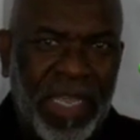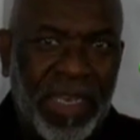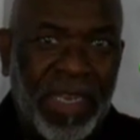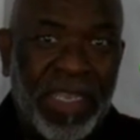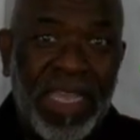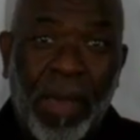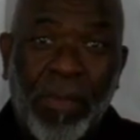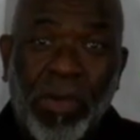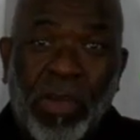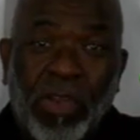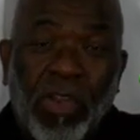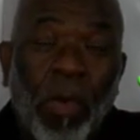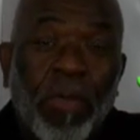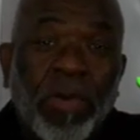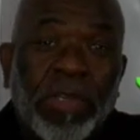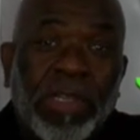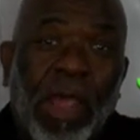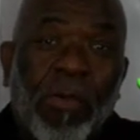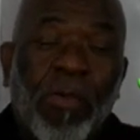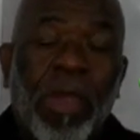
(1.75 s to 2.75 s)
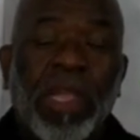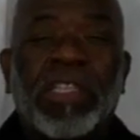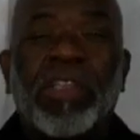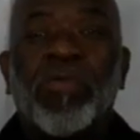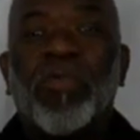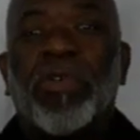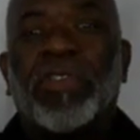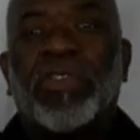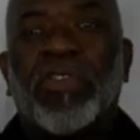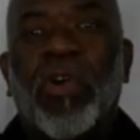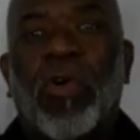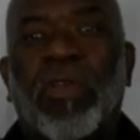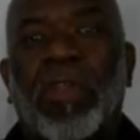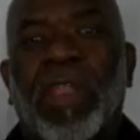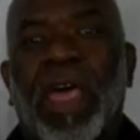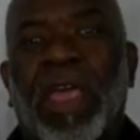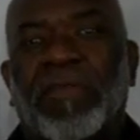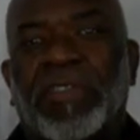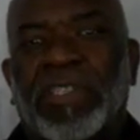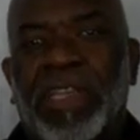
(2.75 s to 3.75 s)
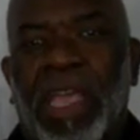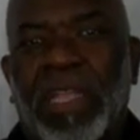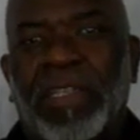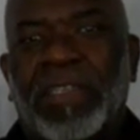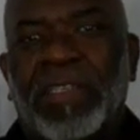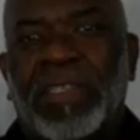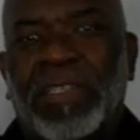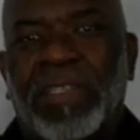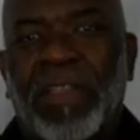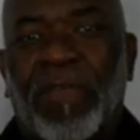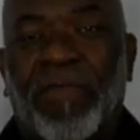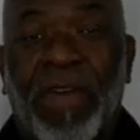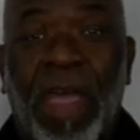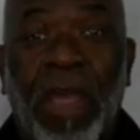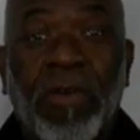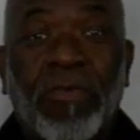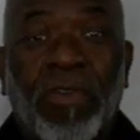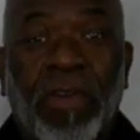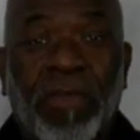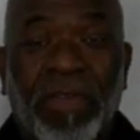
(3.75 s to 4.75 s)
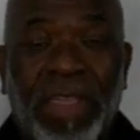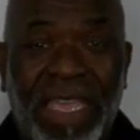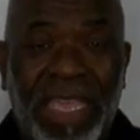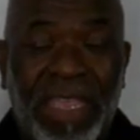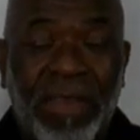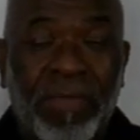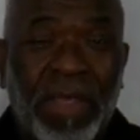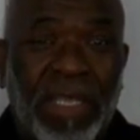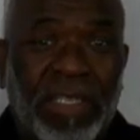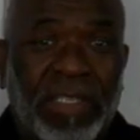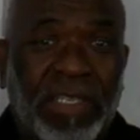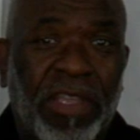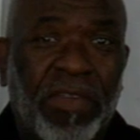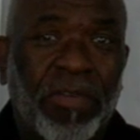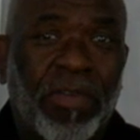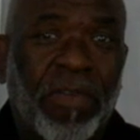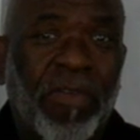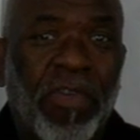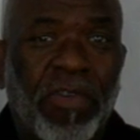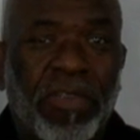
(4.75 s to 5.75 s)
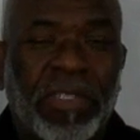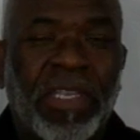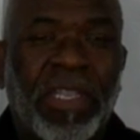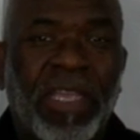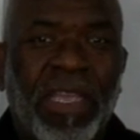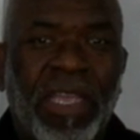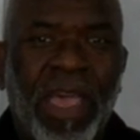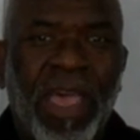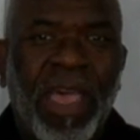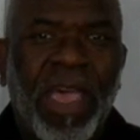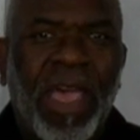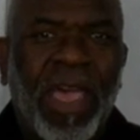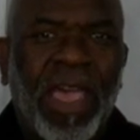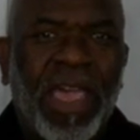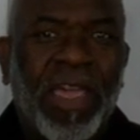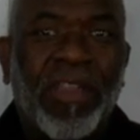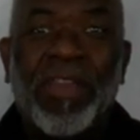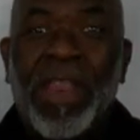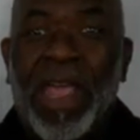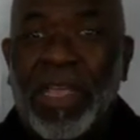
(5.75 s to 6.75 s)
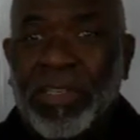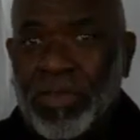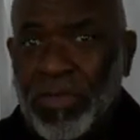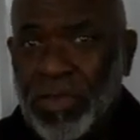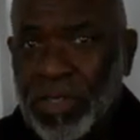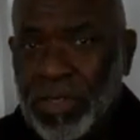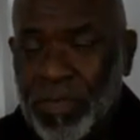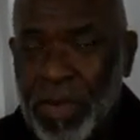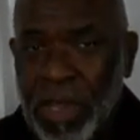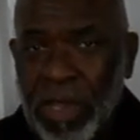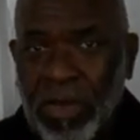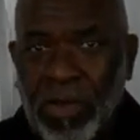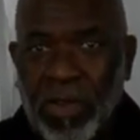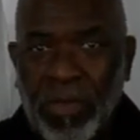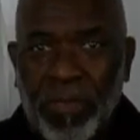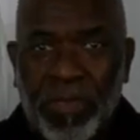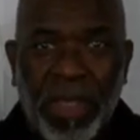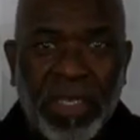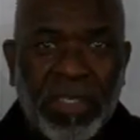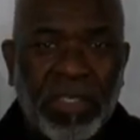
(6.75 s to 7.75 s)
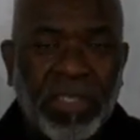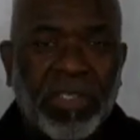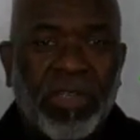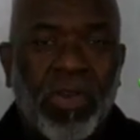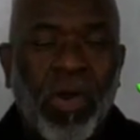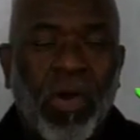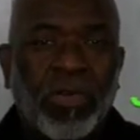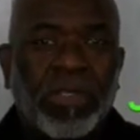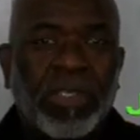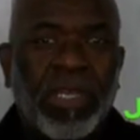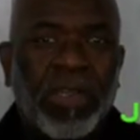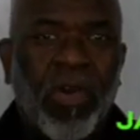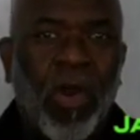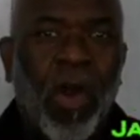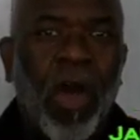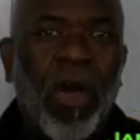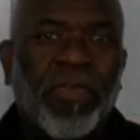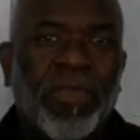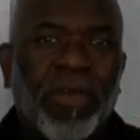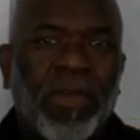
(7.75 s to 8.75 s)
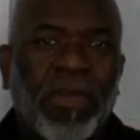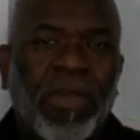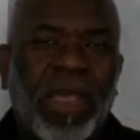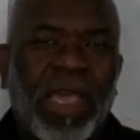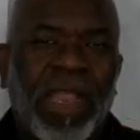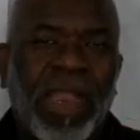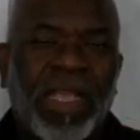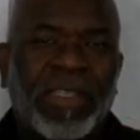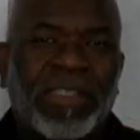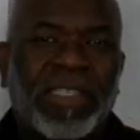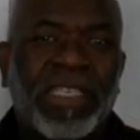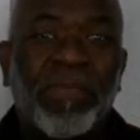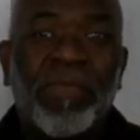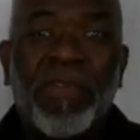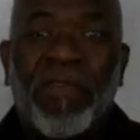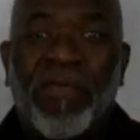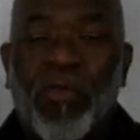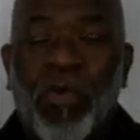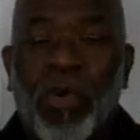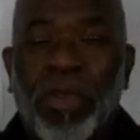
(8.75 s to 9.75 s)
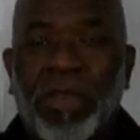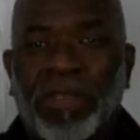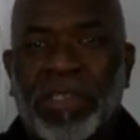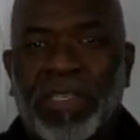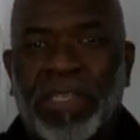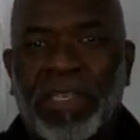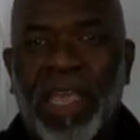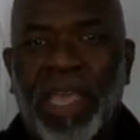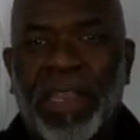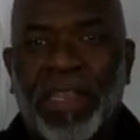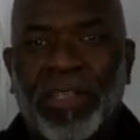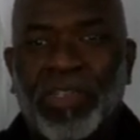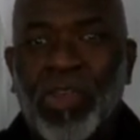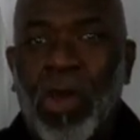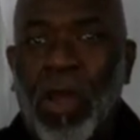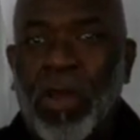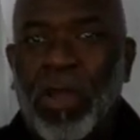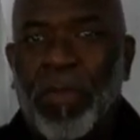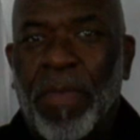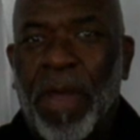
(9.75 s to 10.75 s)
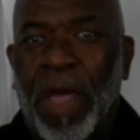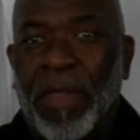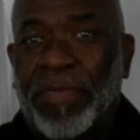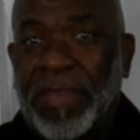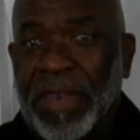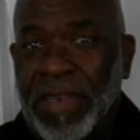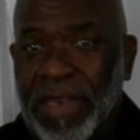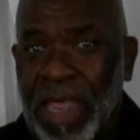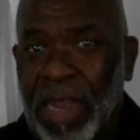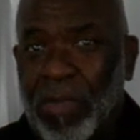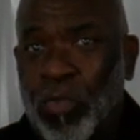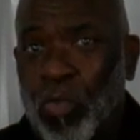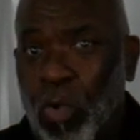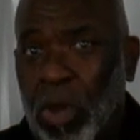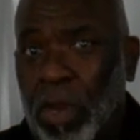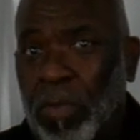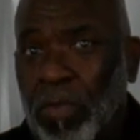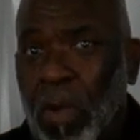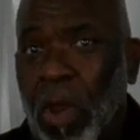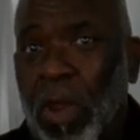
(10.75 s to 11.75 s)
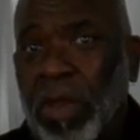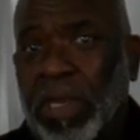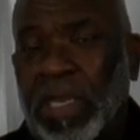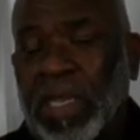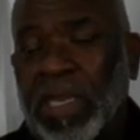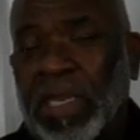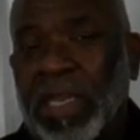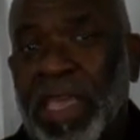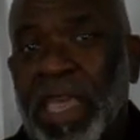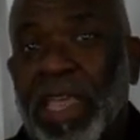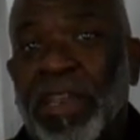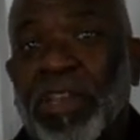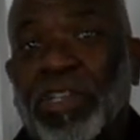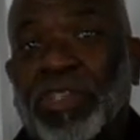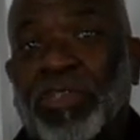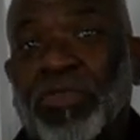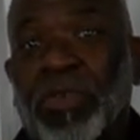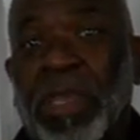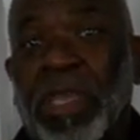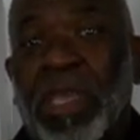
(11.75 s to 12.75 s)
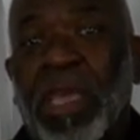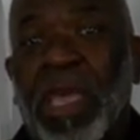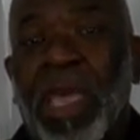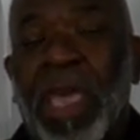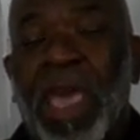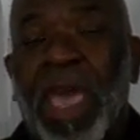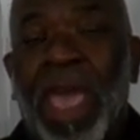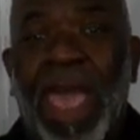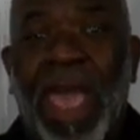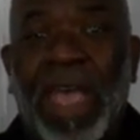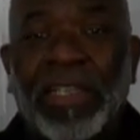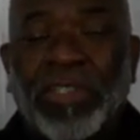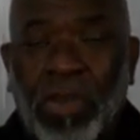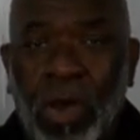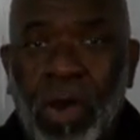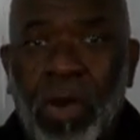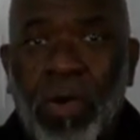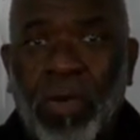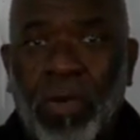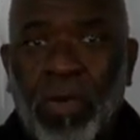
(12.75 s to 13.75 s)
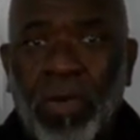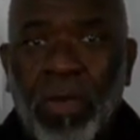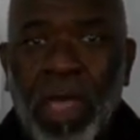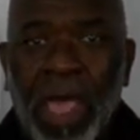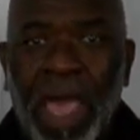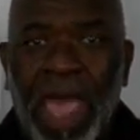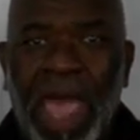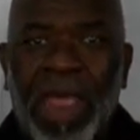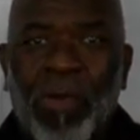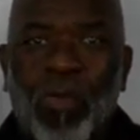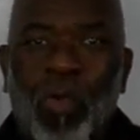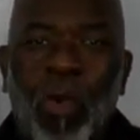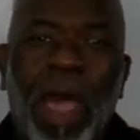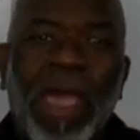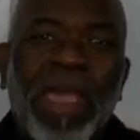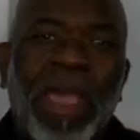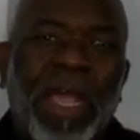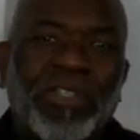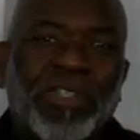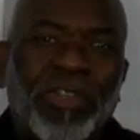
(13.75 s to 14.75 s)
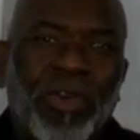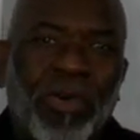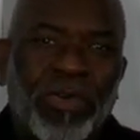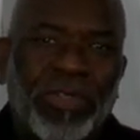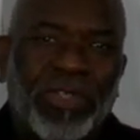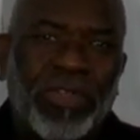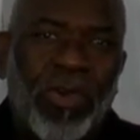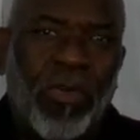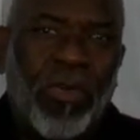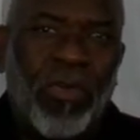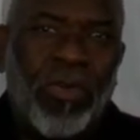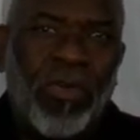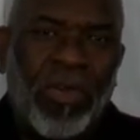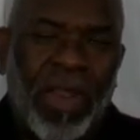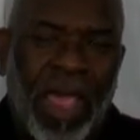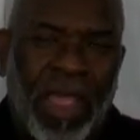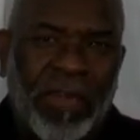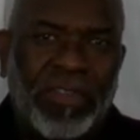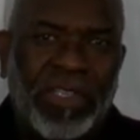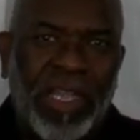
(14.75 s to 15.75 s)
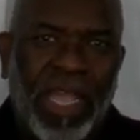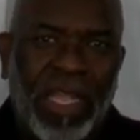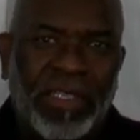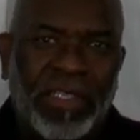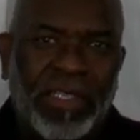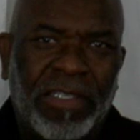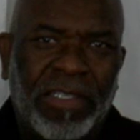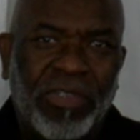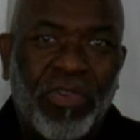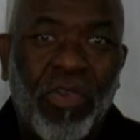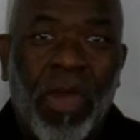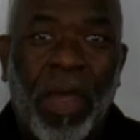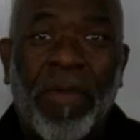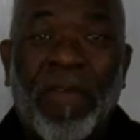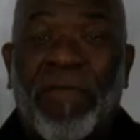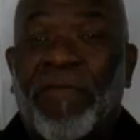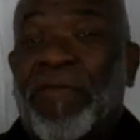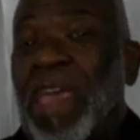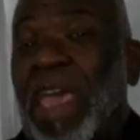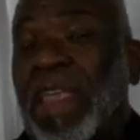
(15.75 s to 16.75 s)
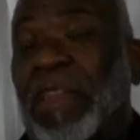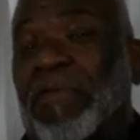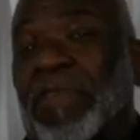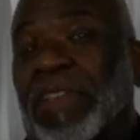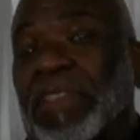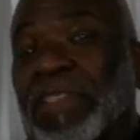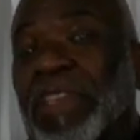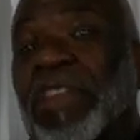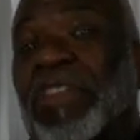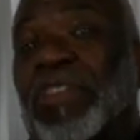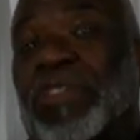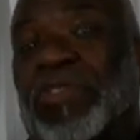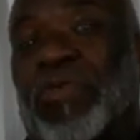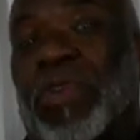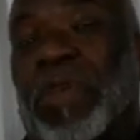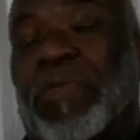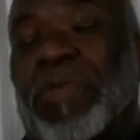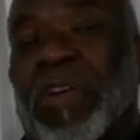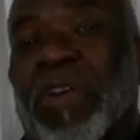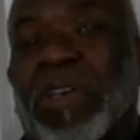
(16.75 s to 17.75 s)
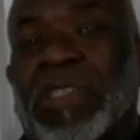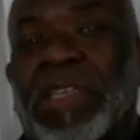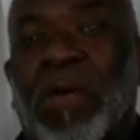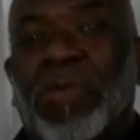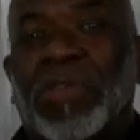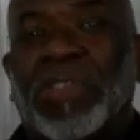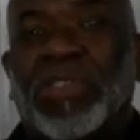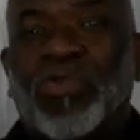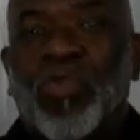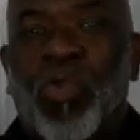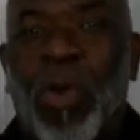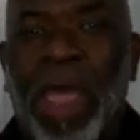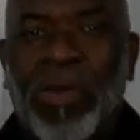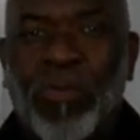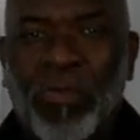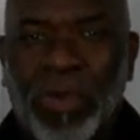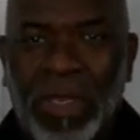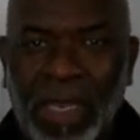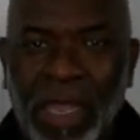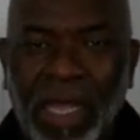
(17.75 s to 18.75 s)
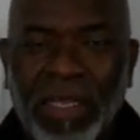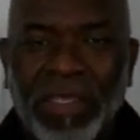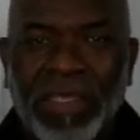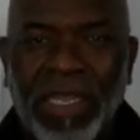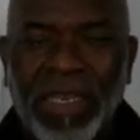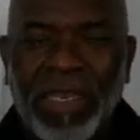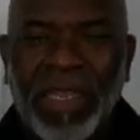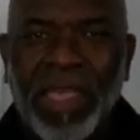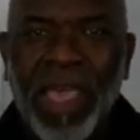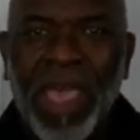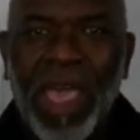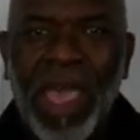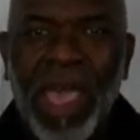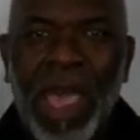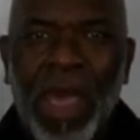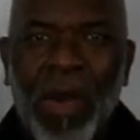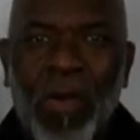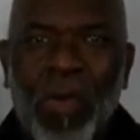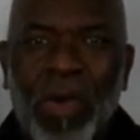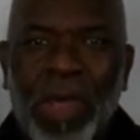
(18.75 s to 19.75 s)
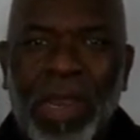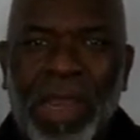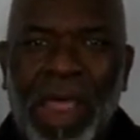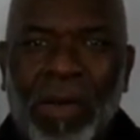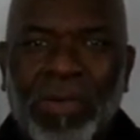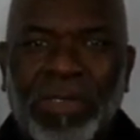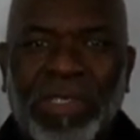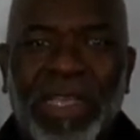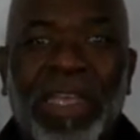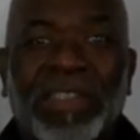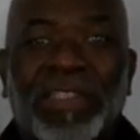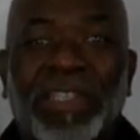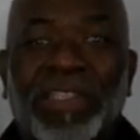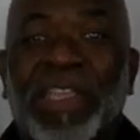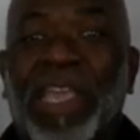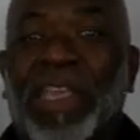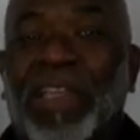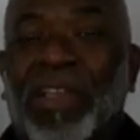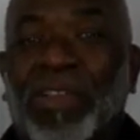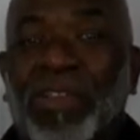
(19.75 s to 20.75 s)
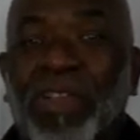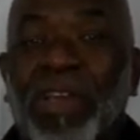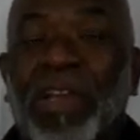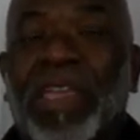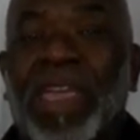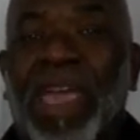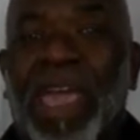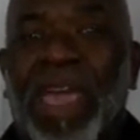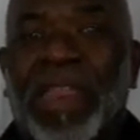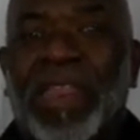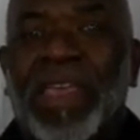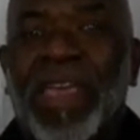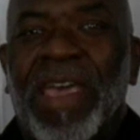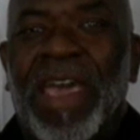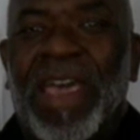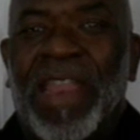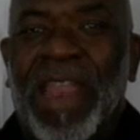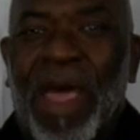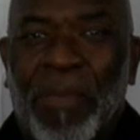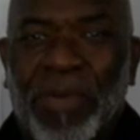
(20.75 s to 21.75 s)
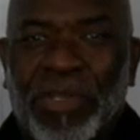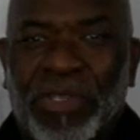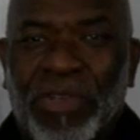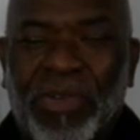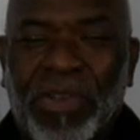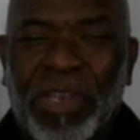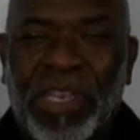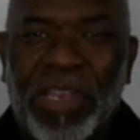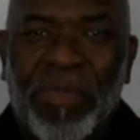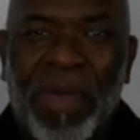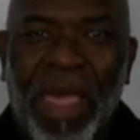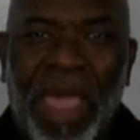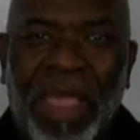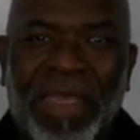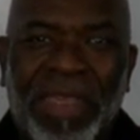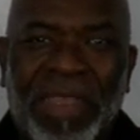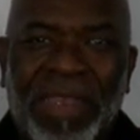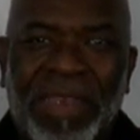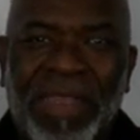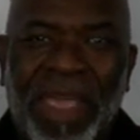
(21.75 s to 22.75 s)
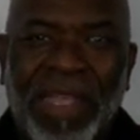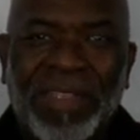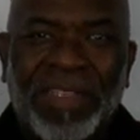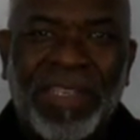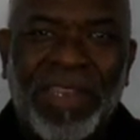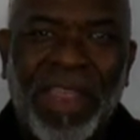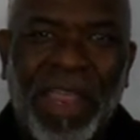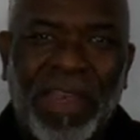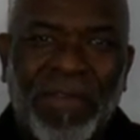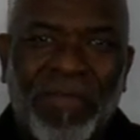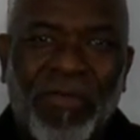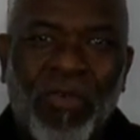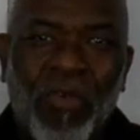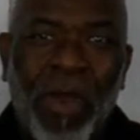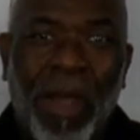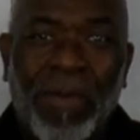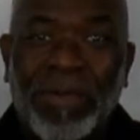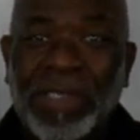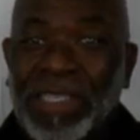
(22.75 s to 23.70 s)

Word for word: Dentley. I'm a global director with Total Life Changes, the founder of NBC University, international speaker, business coach, and author. And I sit before you today to talk about the network marketing industry as a whole and why I chose Total Life Changes. You know, I'm a fan of this industry because I was quite reluctant when I was asked to take a look at an opportunity back in 1994.